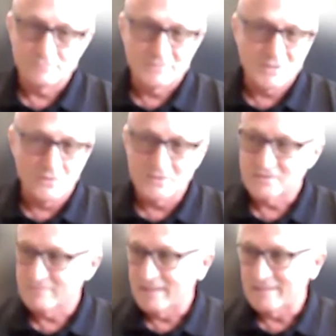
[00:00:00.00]
So
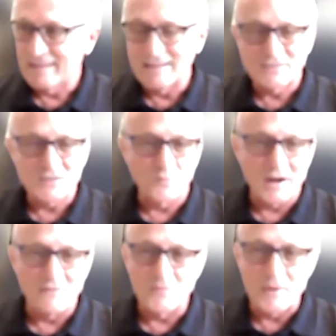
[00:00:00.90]
it's just
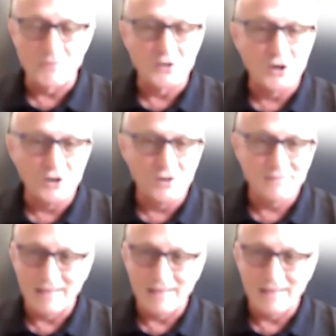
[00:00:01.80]
whatever people learn.